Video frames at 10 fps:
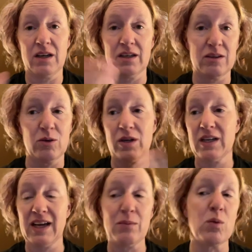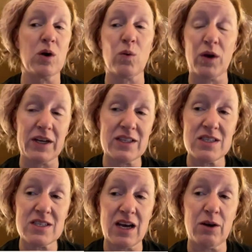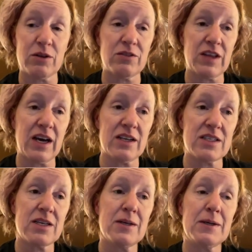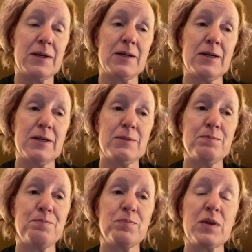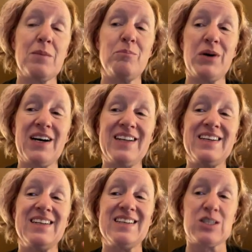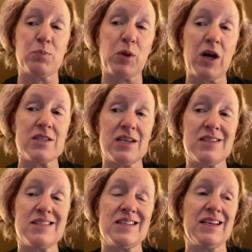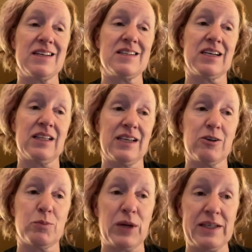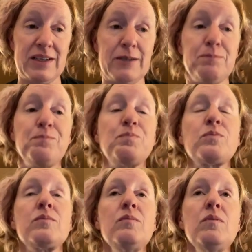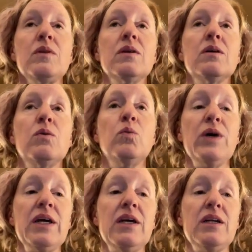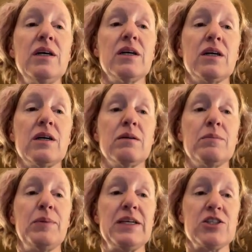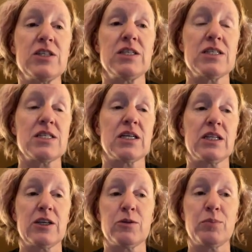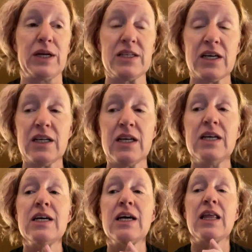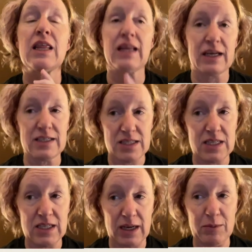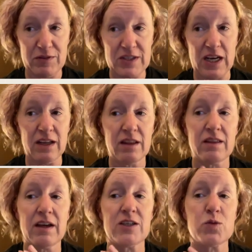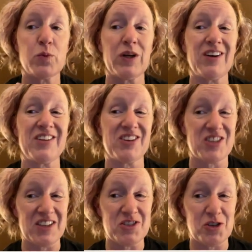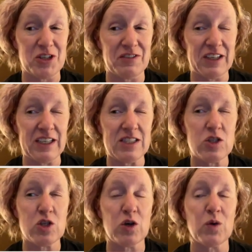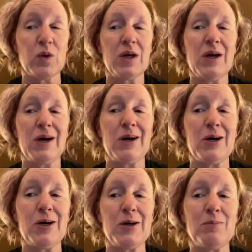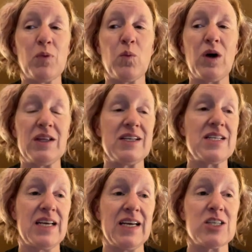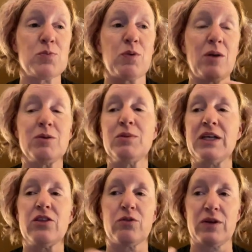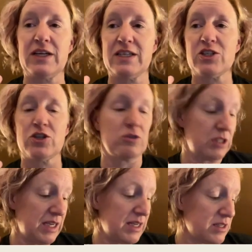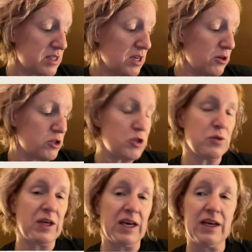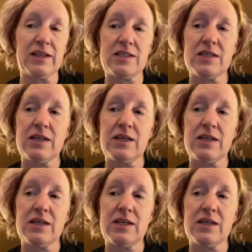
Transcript: or get more organs out of that. But it is a process to get declared brain dead. When a patient is declared brain dead, that is the time of death that is put on their death certificate. So while it takes probably 3 additional days to get